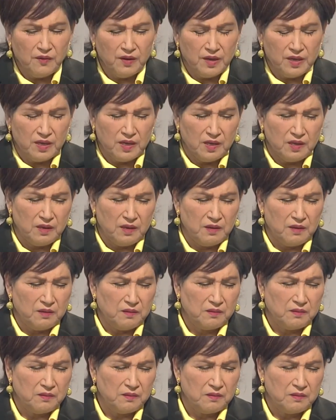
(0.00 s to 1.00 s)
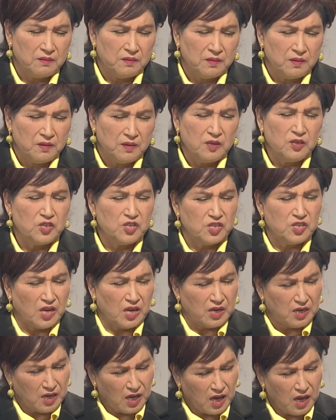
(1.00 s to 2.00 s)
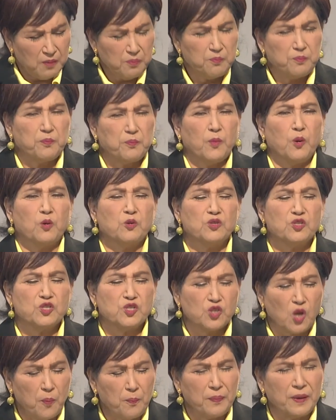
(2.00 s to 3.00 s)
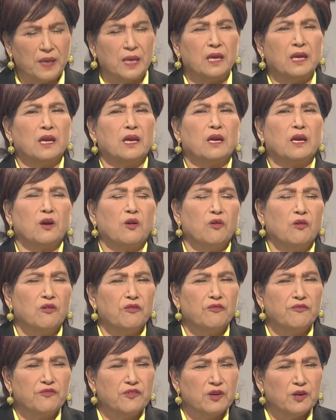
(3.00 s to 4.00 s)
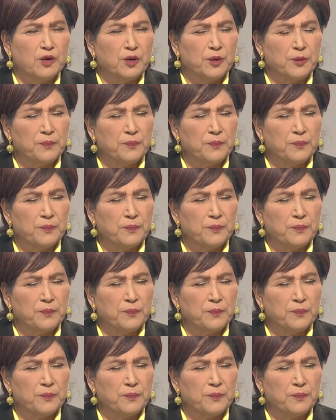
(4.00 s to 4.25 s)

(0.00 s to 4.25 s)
any shake-up or stopping of the